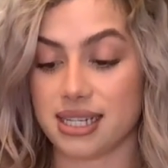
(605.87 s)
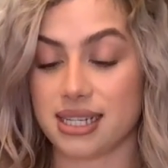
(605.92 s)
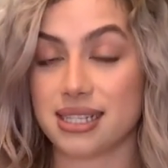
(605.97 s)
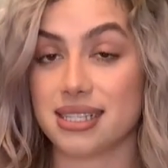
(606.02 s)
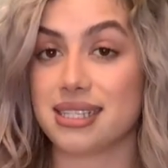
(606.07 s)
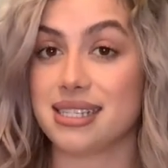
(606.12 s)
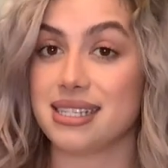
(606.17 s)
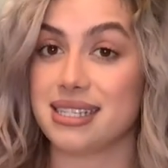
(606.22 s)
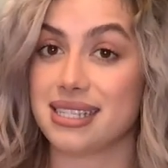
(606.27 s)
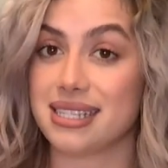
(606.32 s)

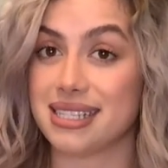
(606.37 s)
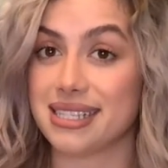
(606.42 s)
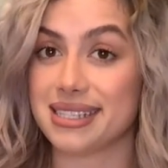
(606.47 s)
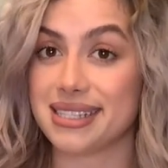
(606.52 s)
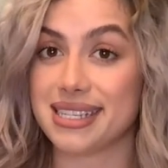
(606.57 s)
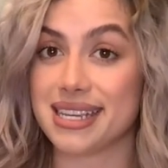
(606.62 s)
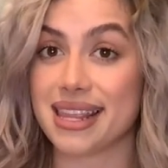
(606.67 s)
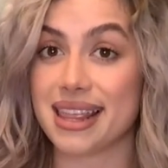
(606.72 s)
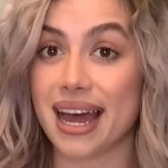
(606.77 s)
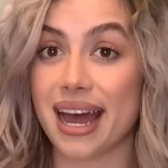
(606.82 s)

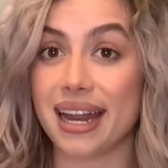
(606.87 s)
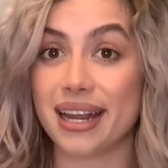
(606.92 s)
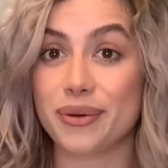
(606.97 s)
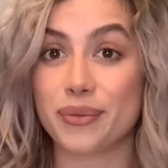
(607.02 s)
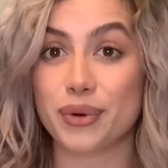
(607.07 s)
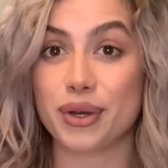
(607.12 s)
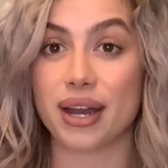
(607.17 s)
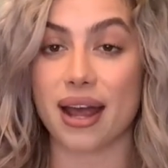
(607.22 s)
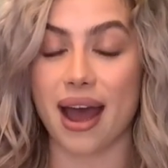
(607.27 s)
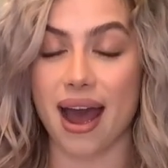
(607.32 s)
consistency that it
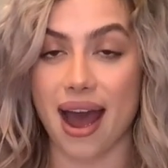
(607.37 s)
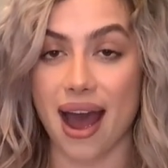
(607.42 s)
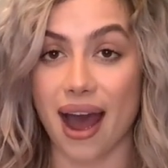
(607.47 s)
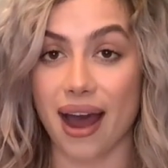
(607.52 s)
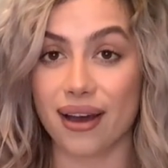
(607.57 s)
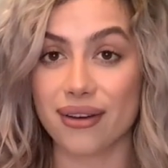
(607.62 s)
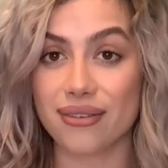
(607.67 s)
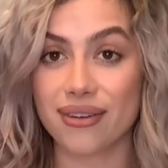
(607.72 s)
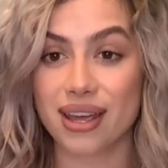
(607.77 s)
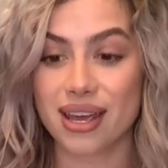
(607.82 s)
would
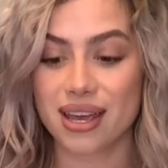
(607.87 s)
have.